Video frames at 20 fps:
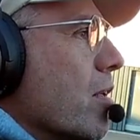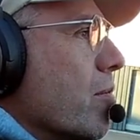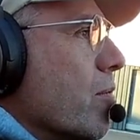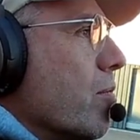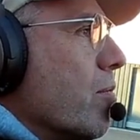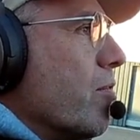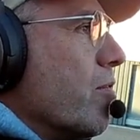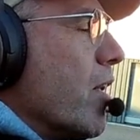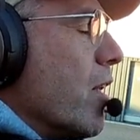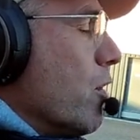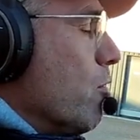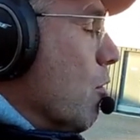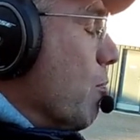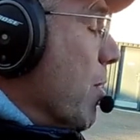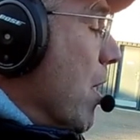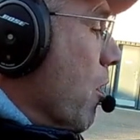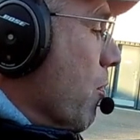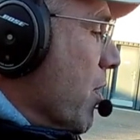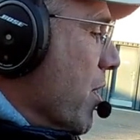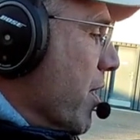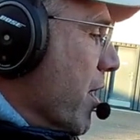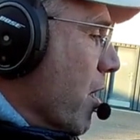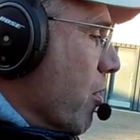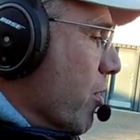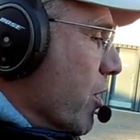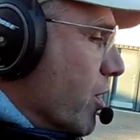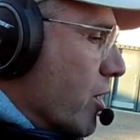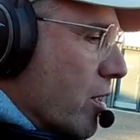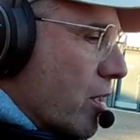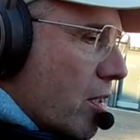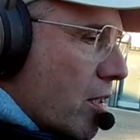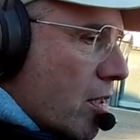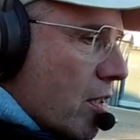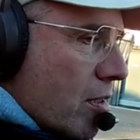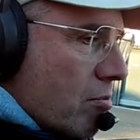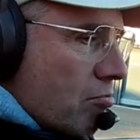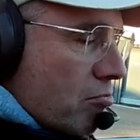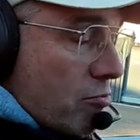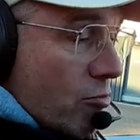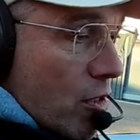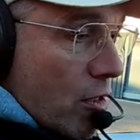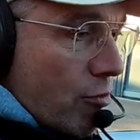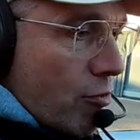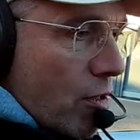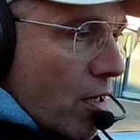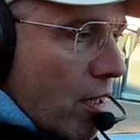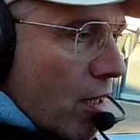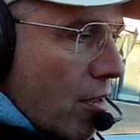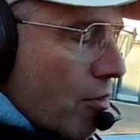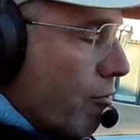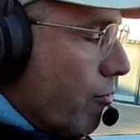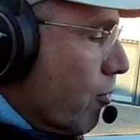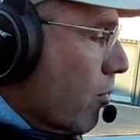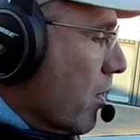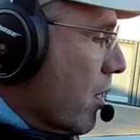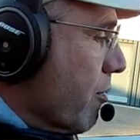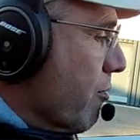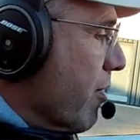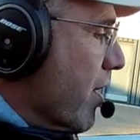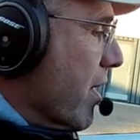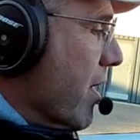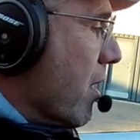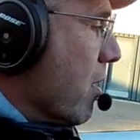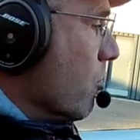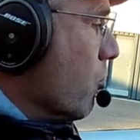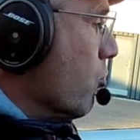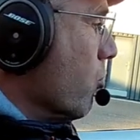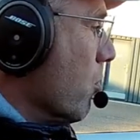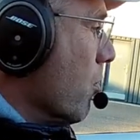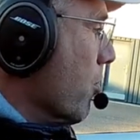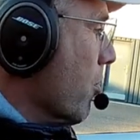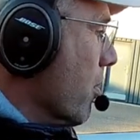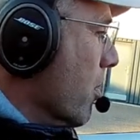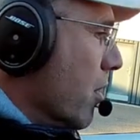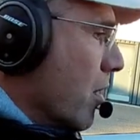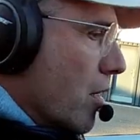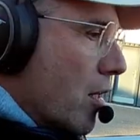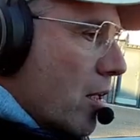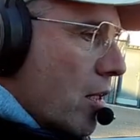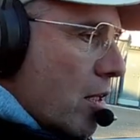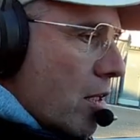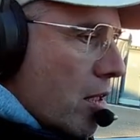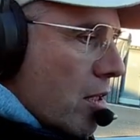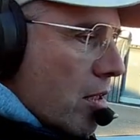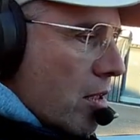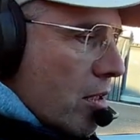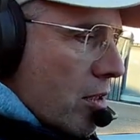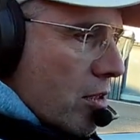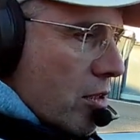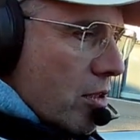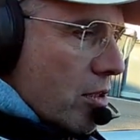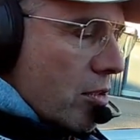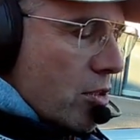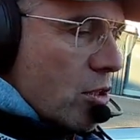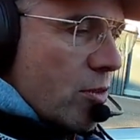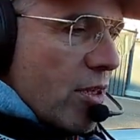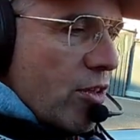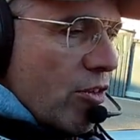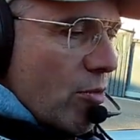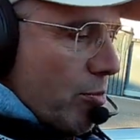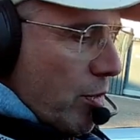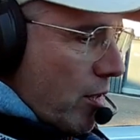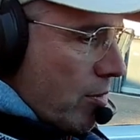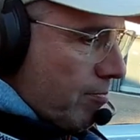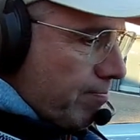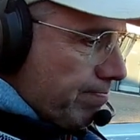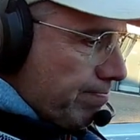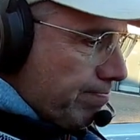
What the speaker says: we've got a ULPower in there, which is well fully FADEC controlled. So it's quite simple.